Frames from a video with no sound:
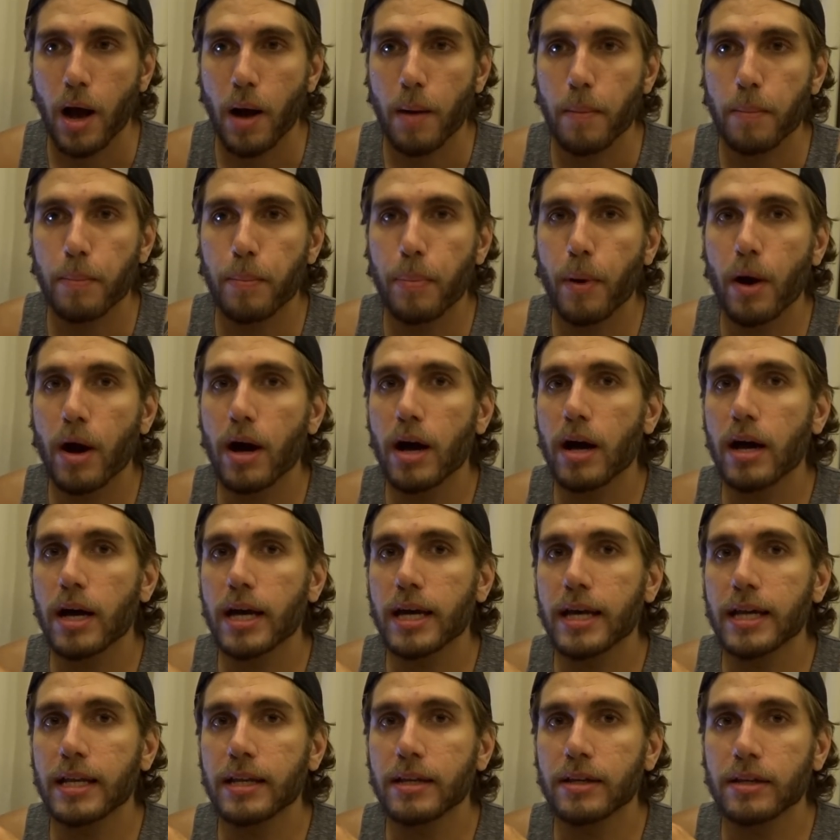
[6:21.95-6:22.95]
But
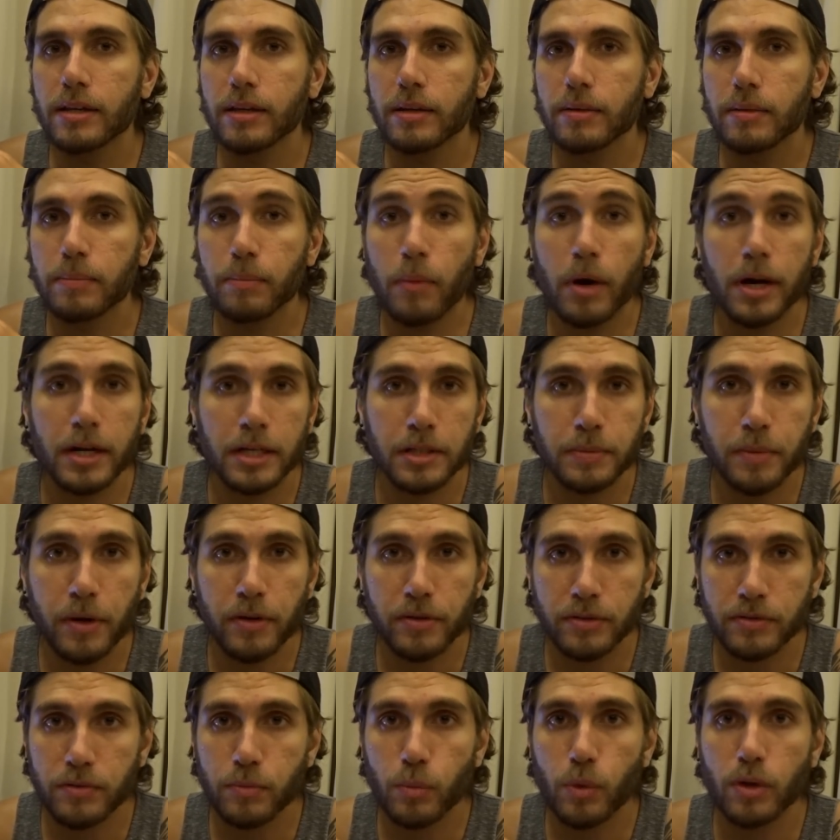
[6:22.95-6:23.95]
in my
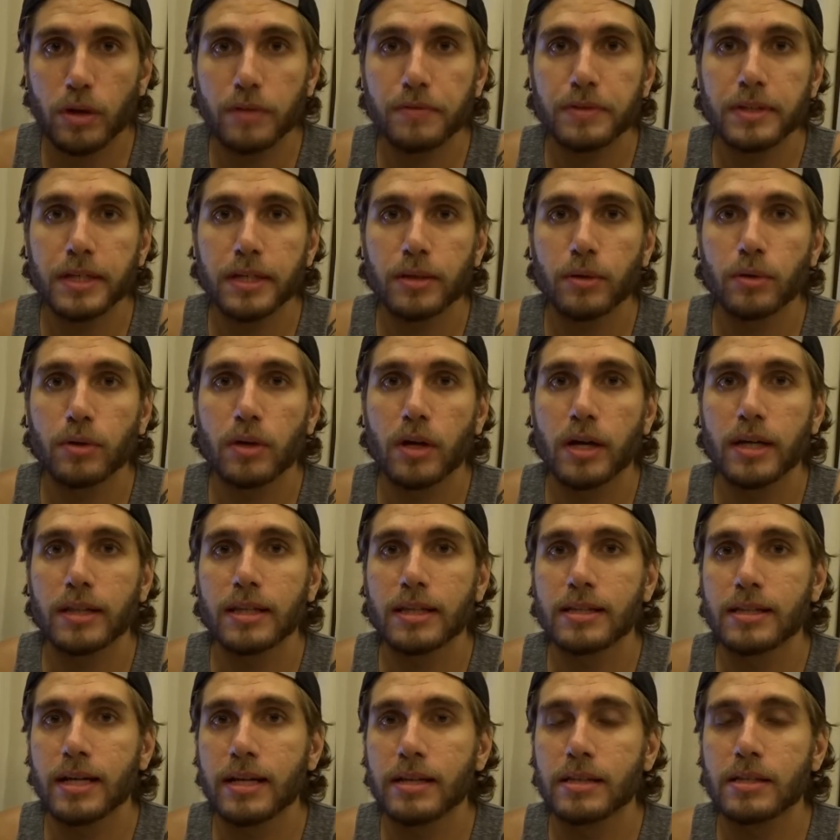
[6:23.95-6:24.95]
experience, from what I've seen online,
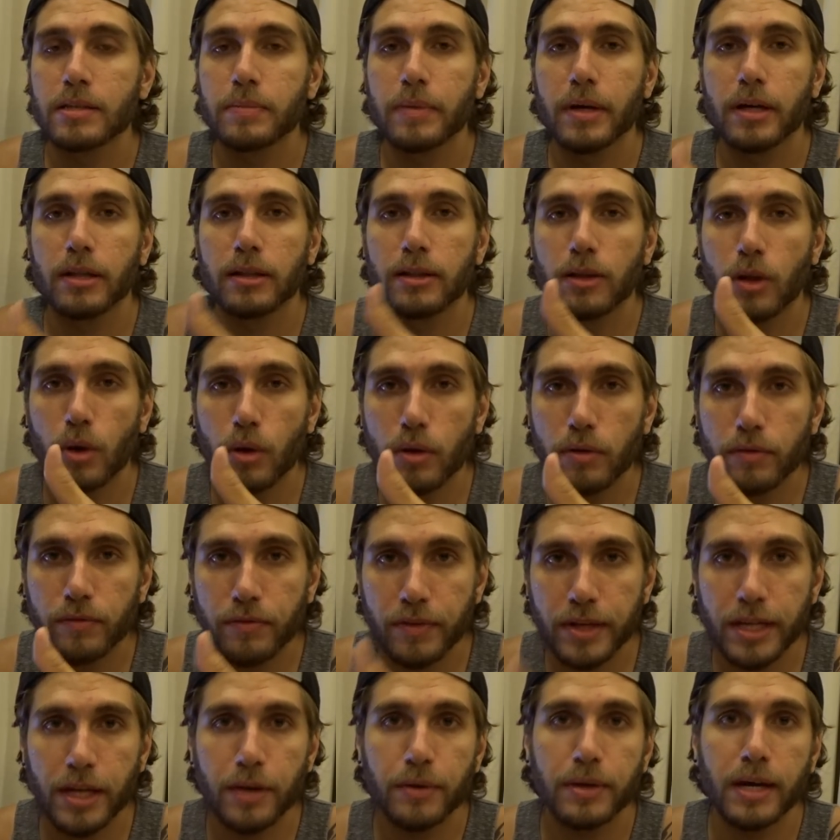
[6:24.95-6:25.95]
there tends to be a lot of
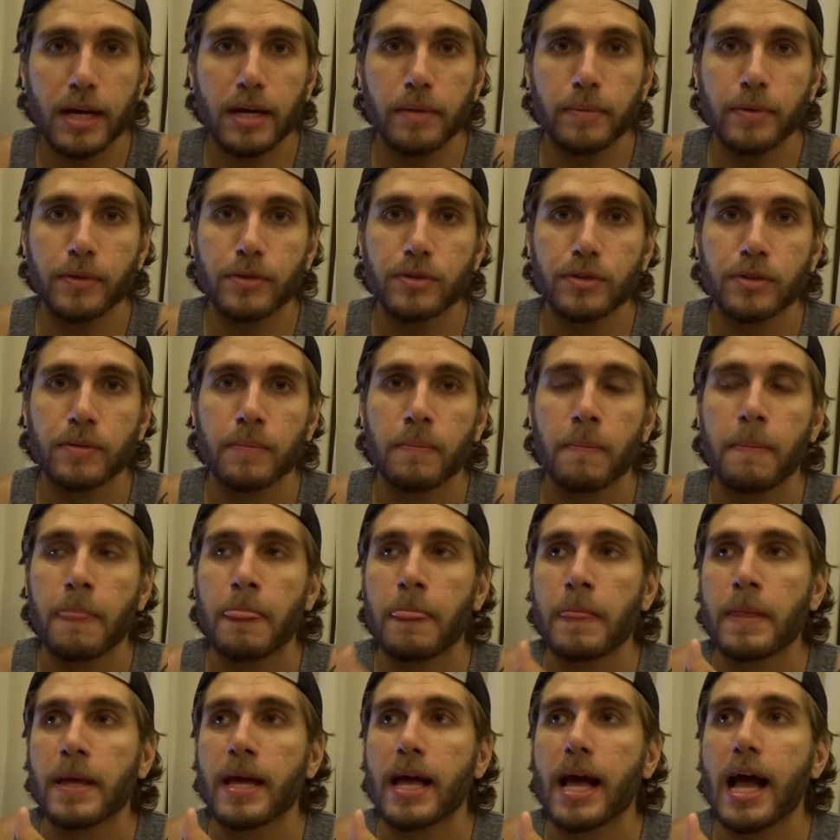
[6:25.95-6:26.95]
video gamers,
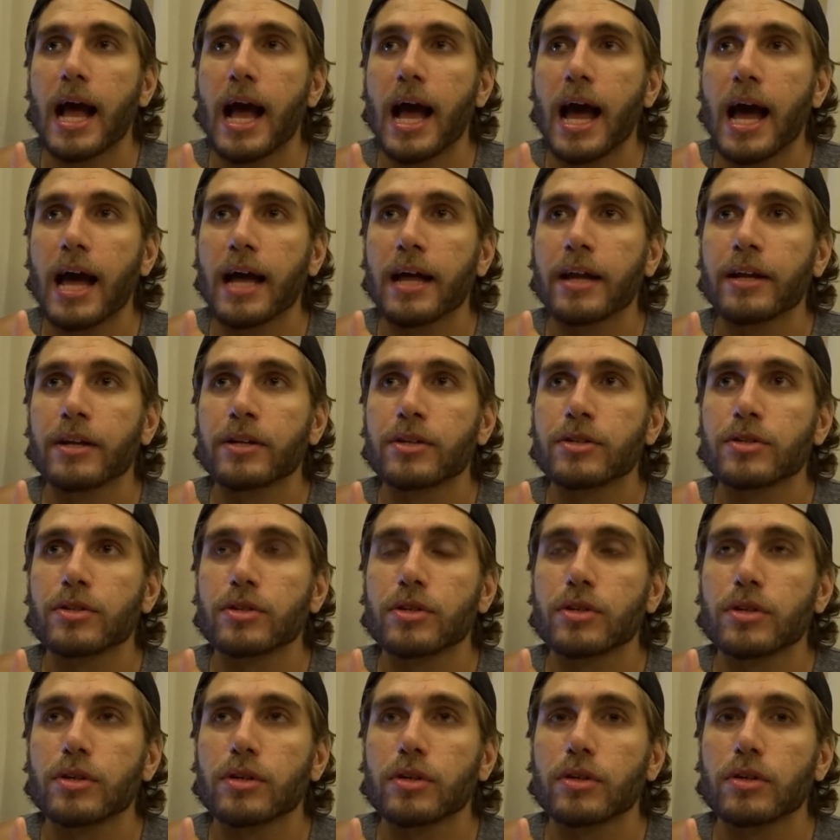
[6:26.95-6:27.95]
and
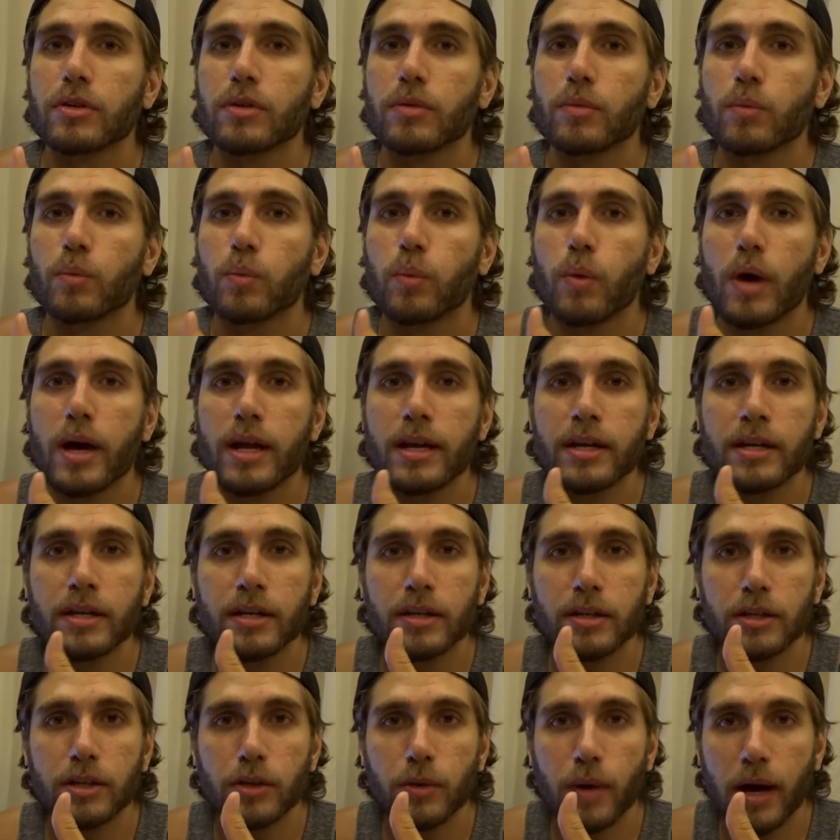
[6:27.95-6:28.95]

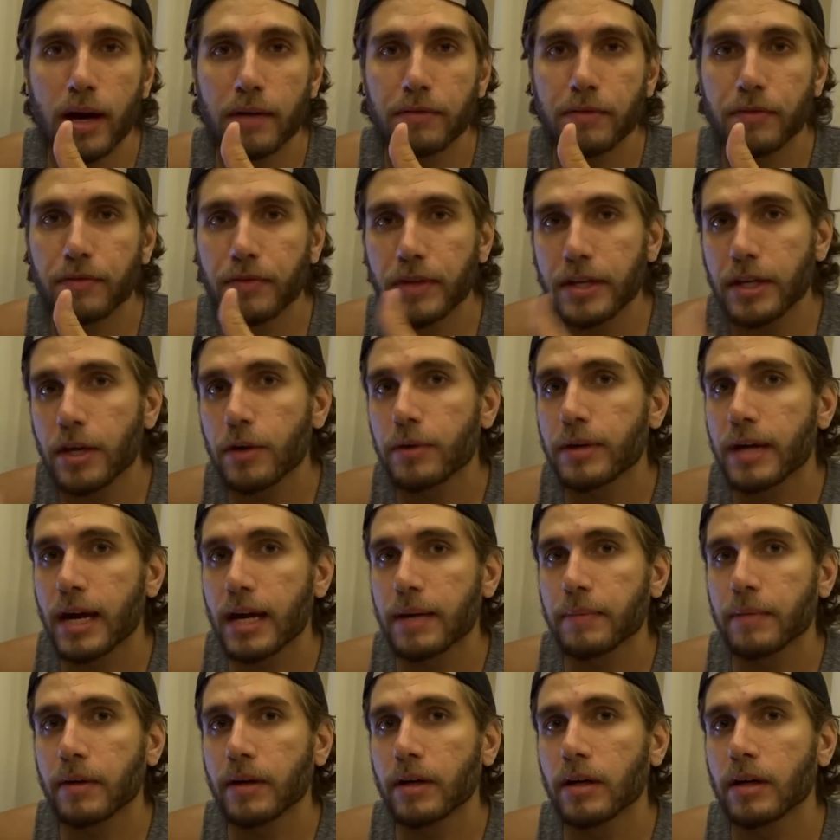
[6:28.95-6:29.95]
when you have a video
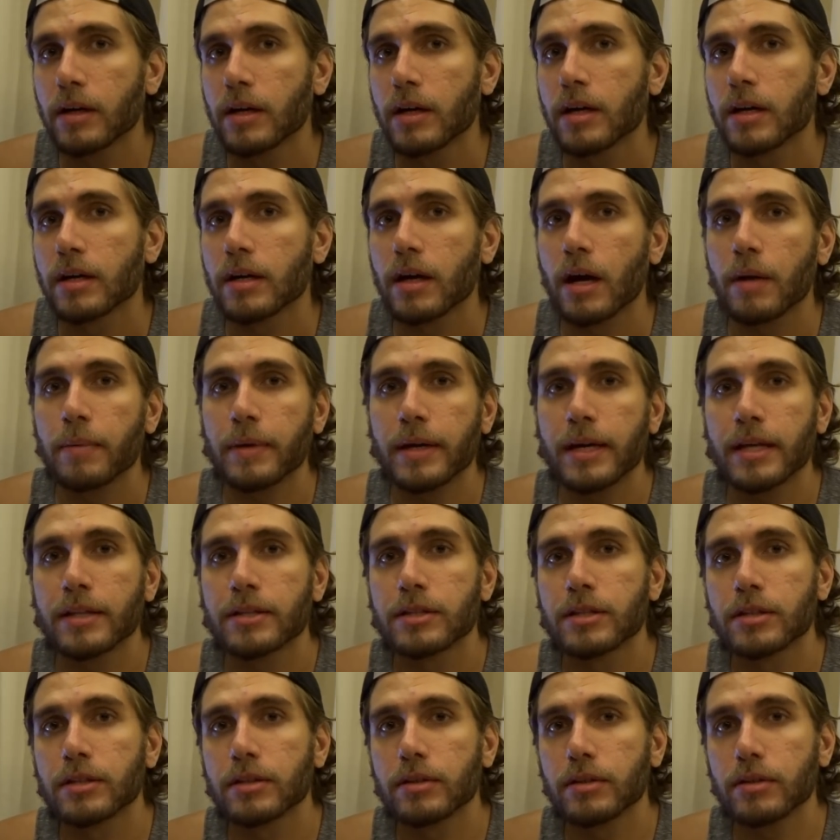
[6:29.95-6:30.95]
gamer coming
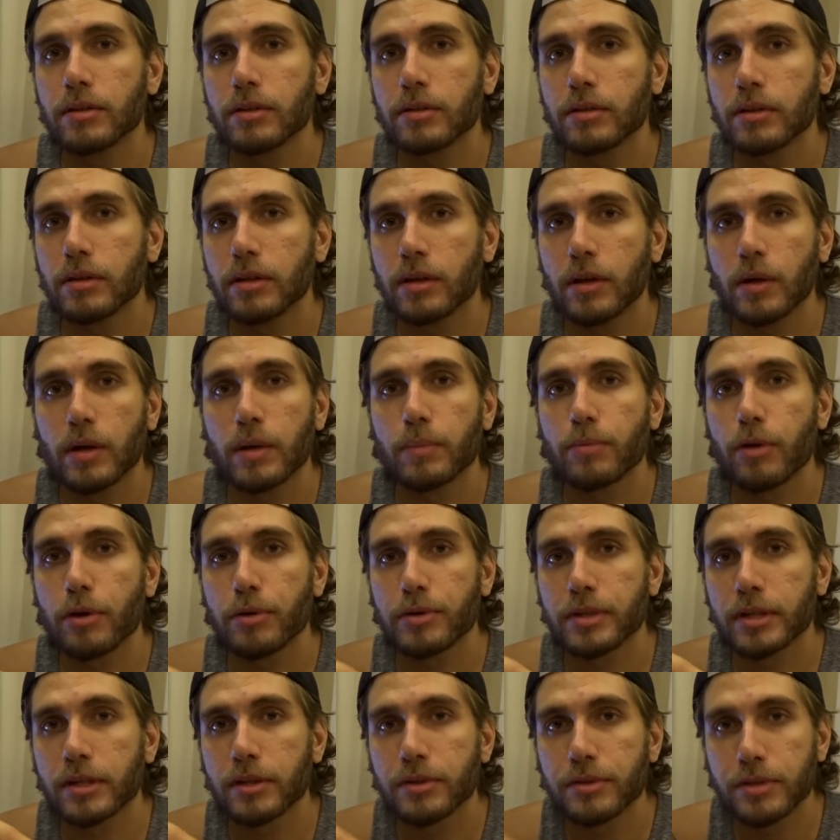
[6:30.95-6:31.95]
into, you know, and
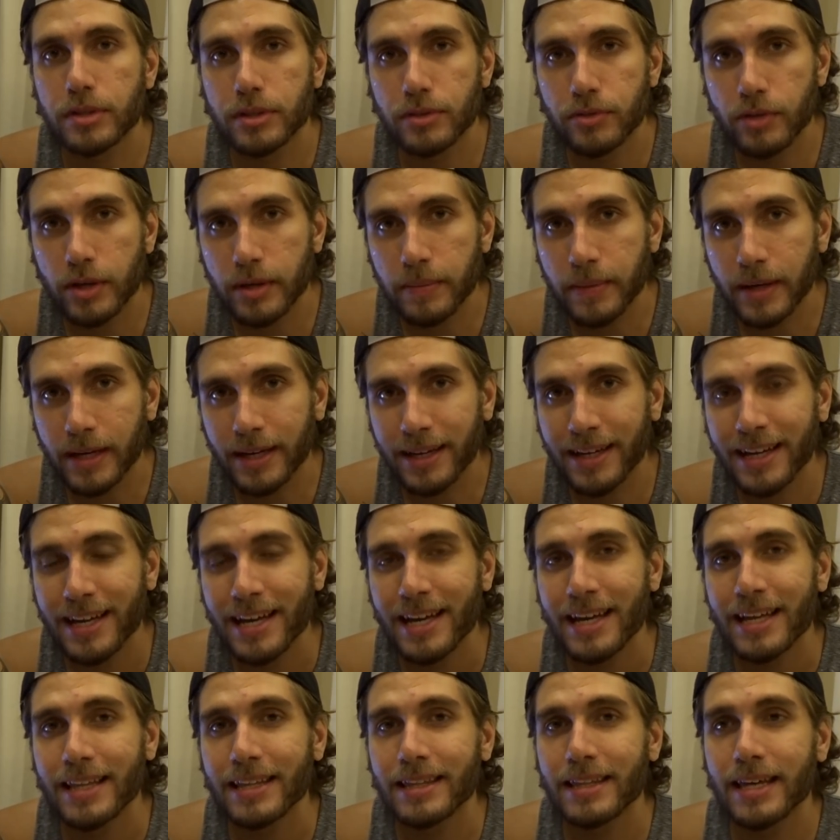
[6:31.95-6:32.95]
approaching lucid dreaming,
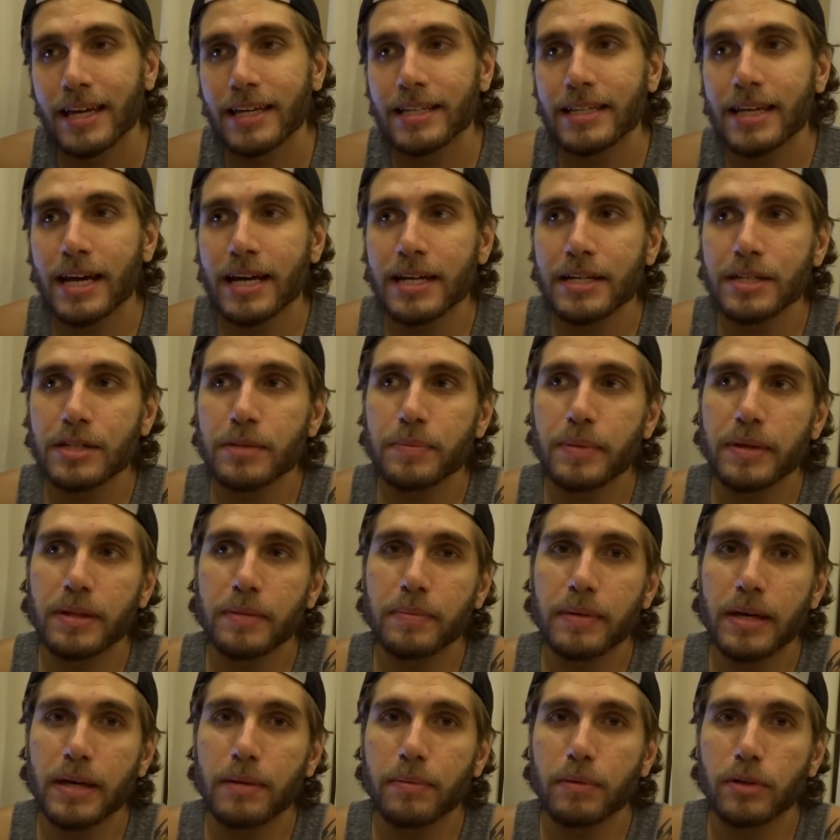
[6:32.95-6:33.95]
they tend to be the
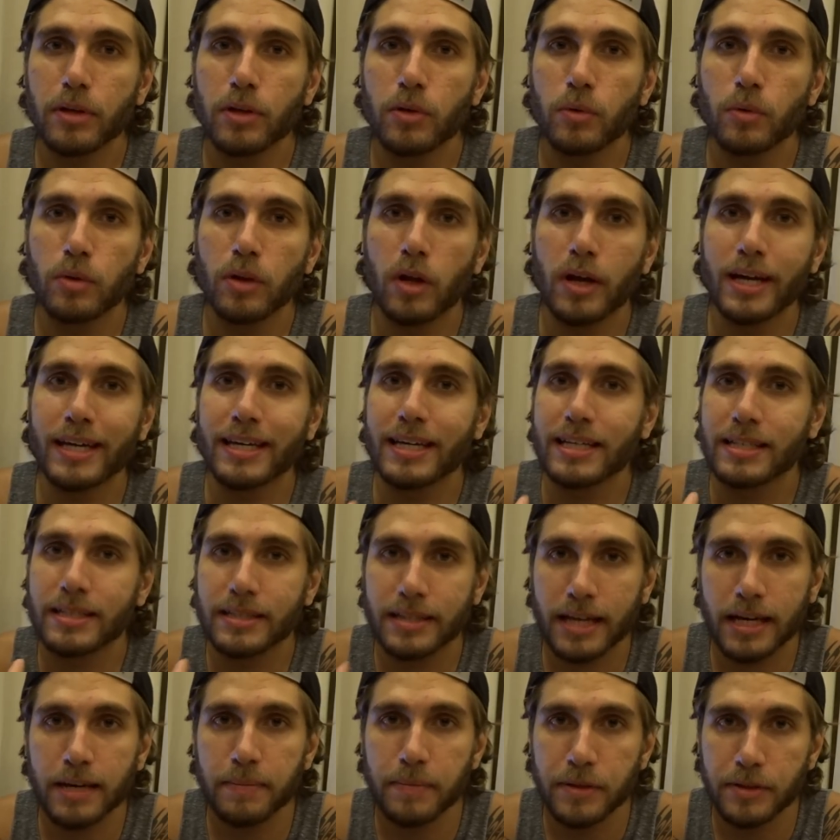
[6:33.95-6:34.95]
people who like
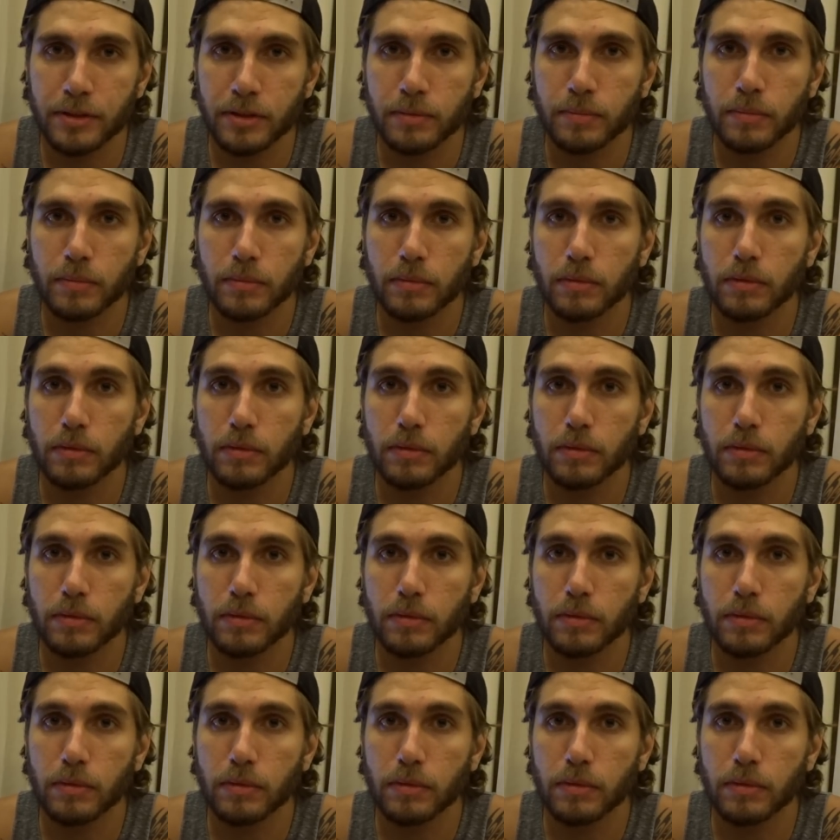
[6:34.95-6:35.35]
escapism.